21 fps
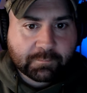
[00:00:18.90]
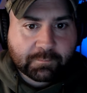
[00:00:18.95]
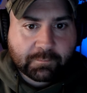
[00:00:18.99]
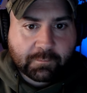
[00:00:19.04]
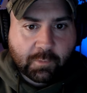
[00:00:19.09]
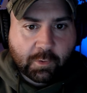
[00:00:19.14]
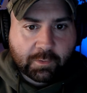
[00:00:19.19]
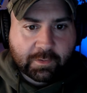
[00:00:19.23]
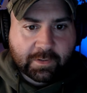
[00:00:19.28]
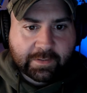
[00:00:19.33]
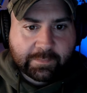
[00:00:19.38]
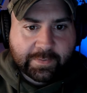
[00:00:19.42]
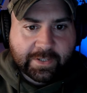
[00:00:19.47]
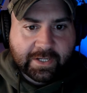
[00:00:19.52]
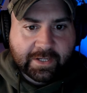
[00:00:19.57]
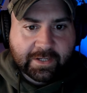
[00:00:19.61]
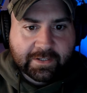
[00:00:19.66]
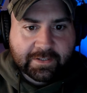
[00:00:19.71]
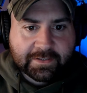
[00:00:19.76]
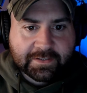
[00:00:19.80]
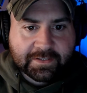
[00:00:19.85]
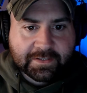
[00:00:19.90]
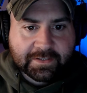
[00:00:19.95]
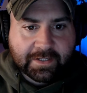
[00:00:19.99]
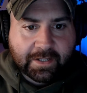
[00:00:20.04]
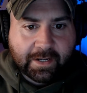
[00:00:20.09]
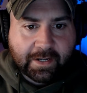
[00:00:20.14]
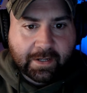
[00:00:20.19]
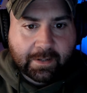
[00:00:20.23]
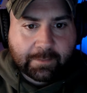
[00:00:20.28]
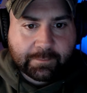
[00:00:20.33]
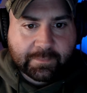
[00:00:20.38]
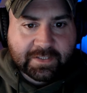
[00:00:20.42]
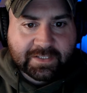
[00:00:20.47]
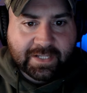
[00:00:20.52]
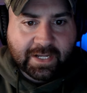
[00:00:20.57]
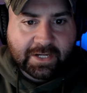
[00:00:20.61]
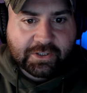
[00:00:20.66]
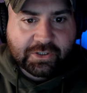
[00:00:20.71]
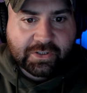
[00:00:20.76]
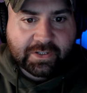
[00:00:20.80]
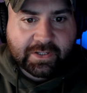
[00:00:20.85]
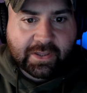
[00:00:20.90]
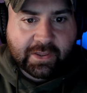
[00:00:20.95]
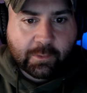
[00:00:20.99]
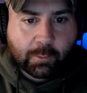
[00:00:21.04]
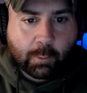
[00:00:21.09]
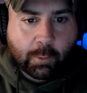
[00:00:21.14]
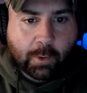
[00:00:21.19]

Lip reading: Only because it's actually the